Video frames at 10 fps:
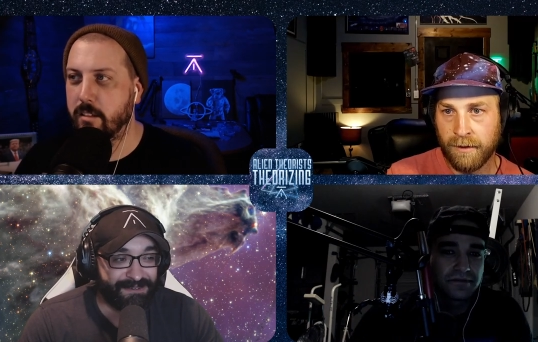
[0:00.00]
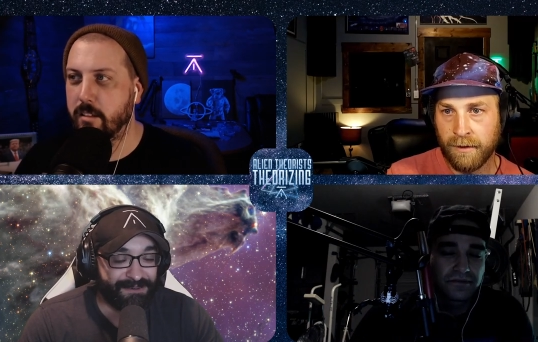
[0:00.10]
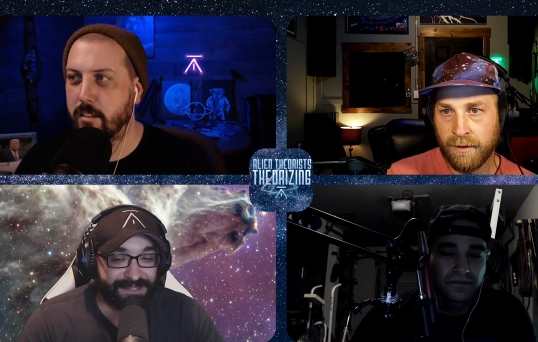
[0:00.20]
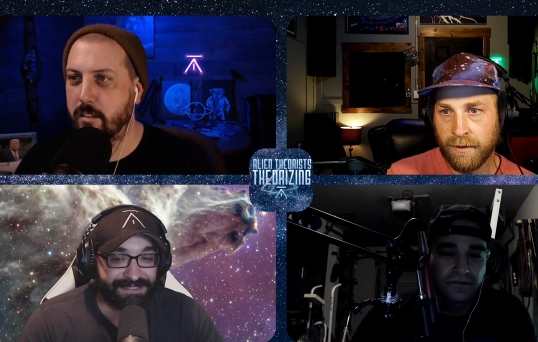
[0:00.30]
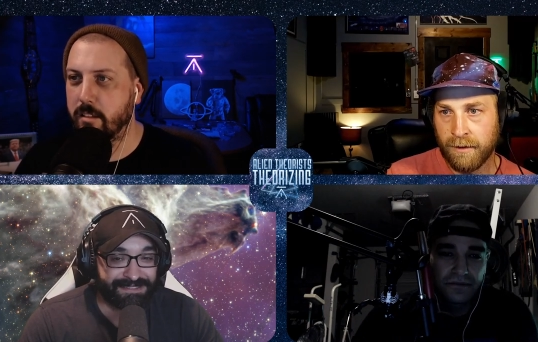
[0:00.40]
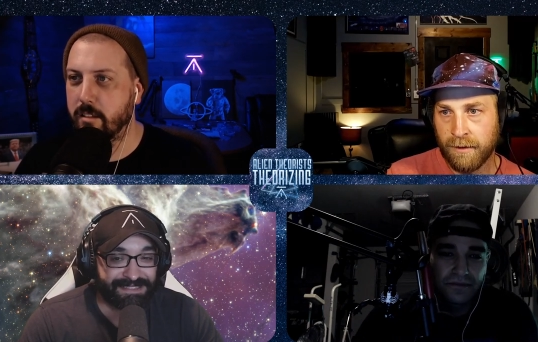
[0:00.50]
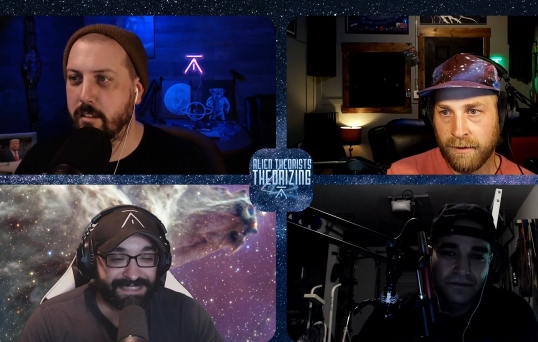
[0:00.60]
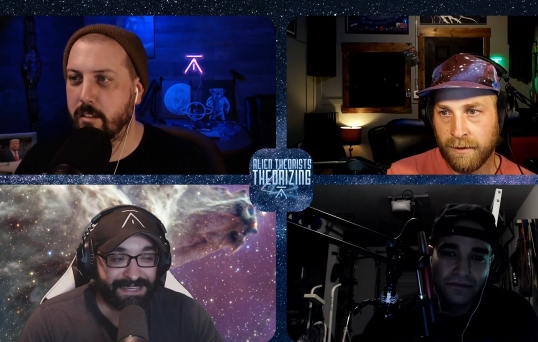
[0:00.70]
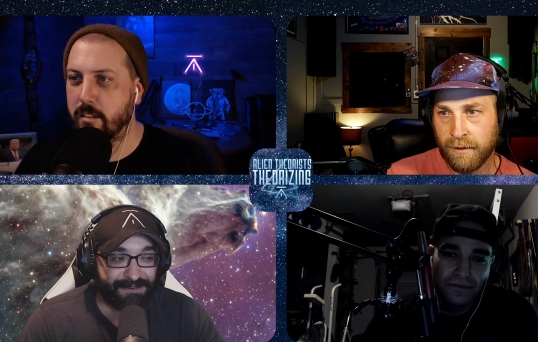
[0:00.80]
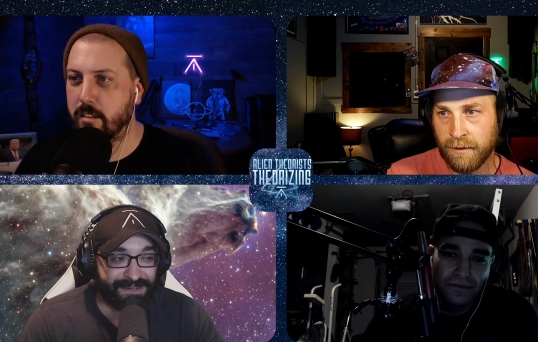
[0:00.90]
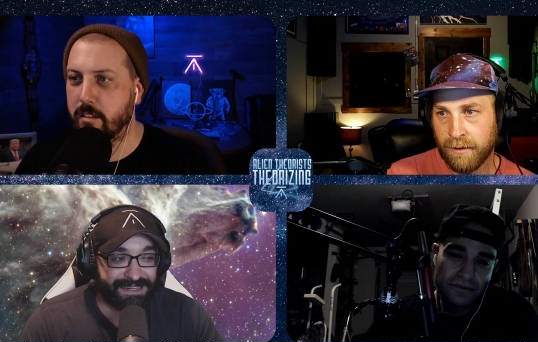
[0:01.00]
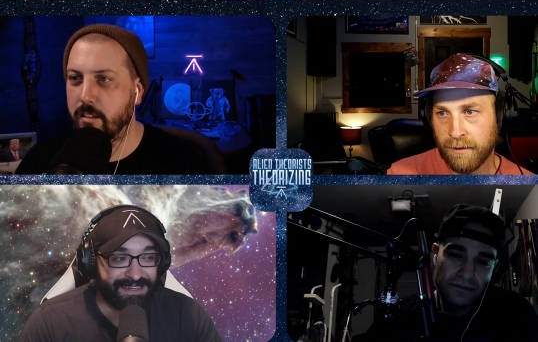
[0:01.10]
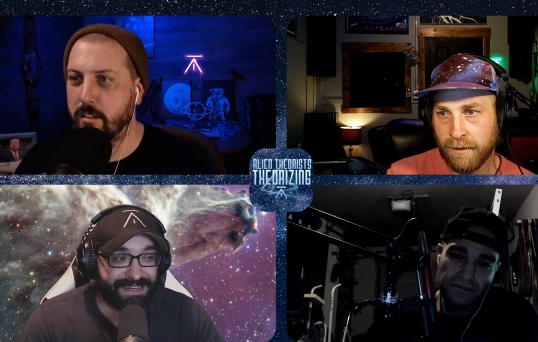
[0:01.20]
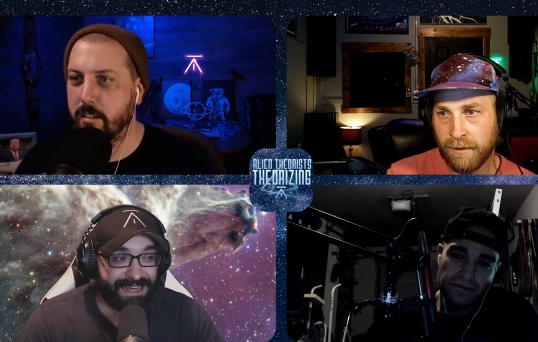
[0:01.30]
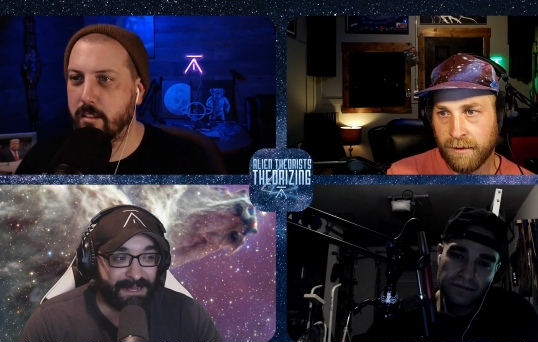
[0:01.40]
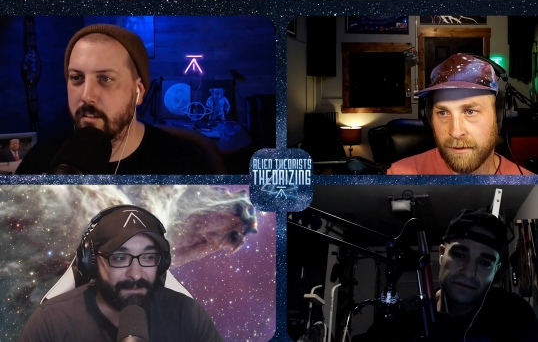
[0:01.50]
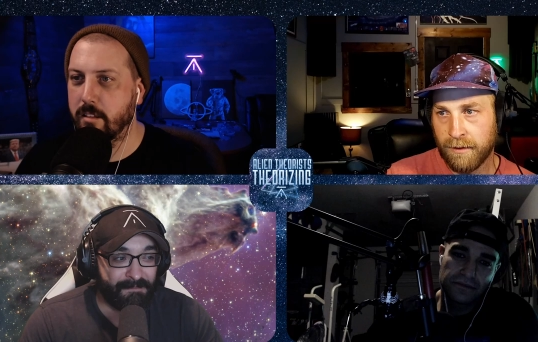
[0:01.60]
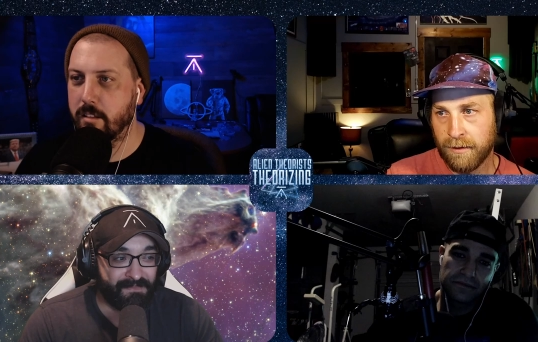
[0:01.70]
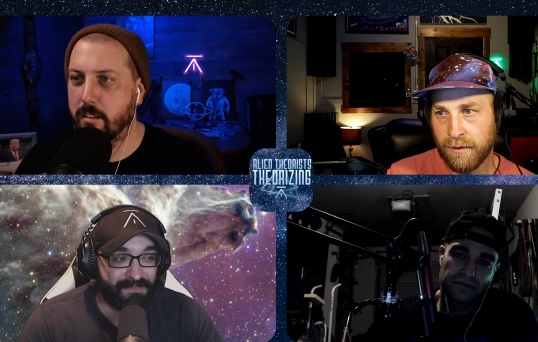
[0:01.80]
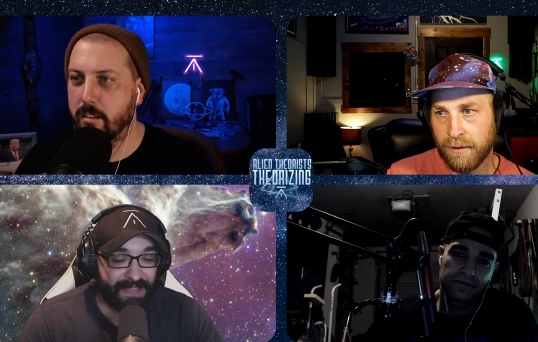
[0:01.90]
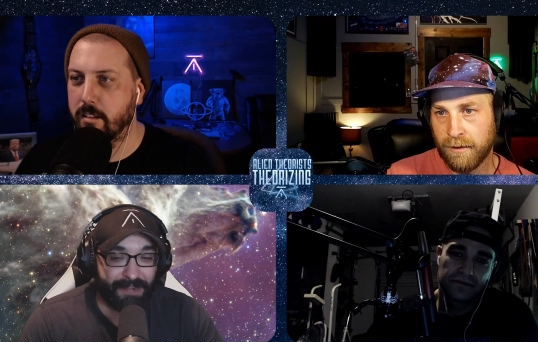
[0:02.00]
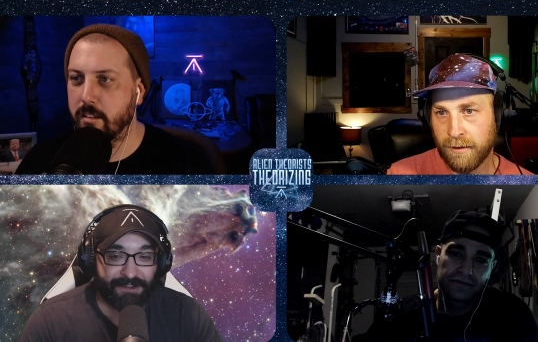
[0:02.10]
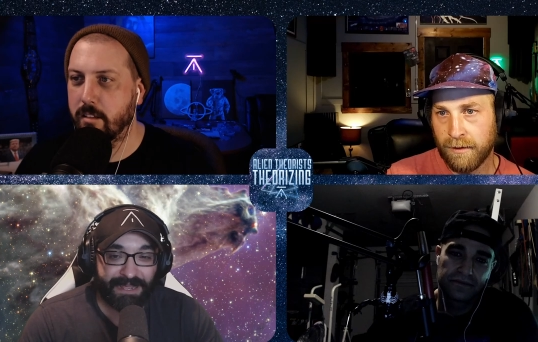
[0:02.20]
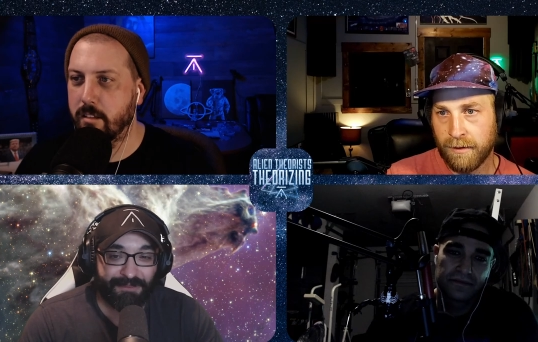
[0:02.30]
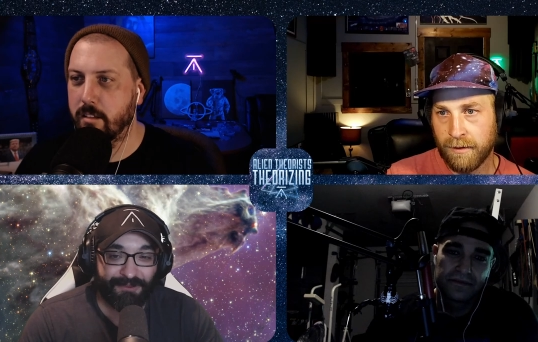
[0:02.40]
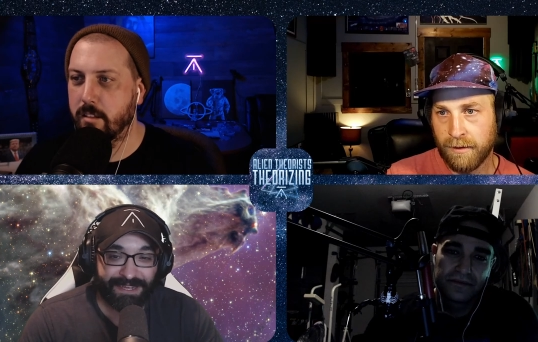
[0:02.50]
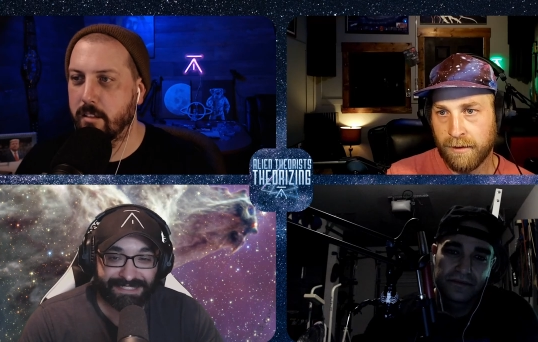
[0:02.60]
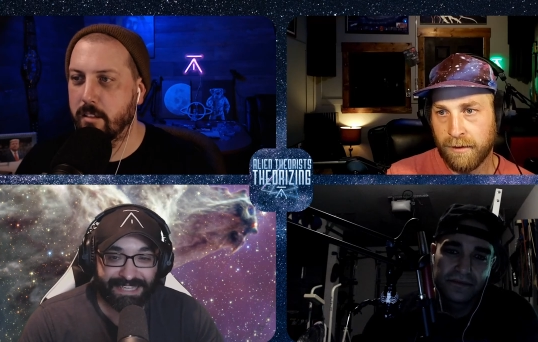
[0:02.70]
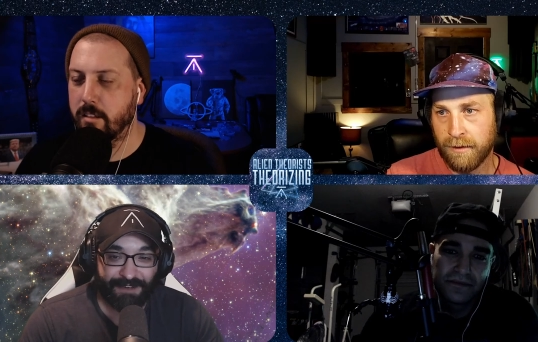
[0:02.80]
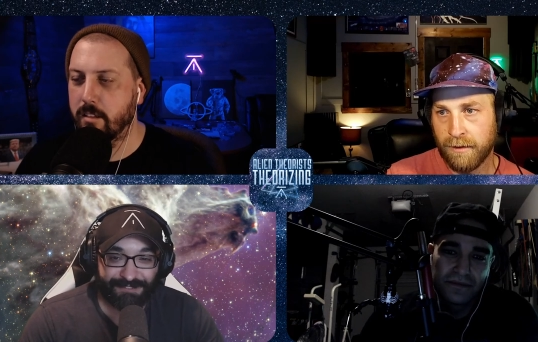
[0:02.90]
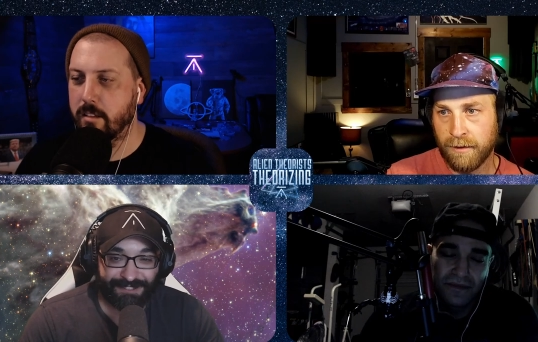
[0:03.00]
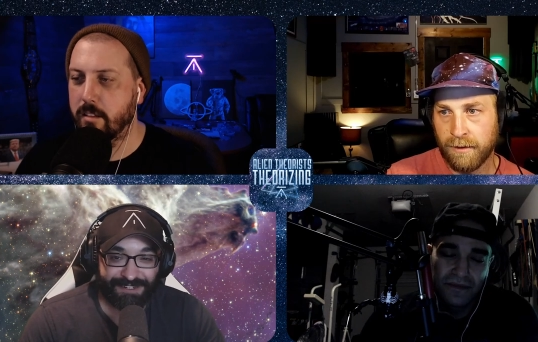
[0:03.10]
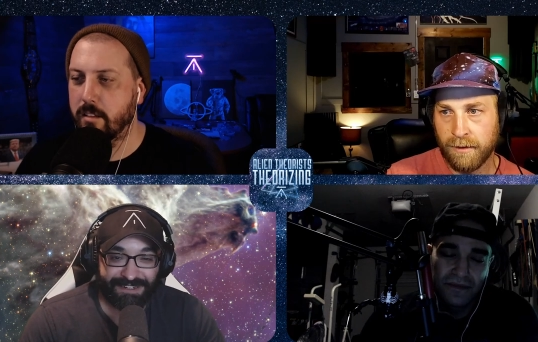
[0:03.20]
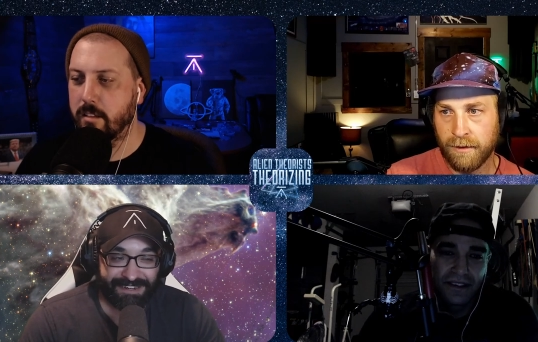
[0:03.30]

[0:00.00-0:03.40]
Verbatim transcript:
Speaker 1: who else was in that one? Um, Leonard Nimoy as Galvatron.